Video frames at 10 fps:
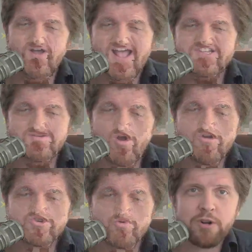Has some
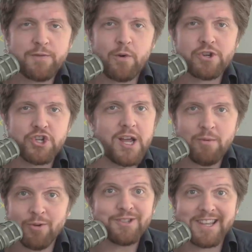harsh words for his
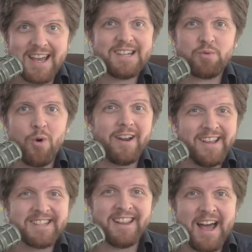generals. Guess what?
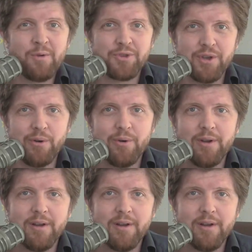He's allowed to.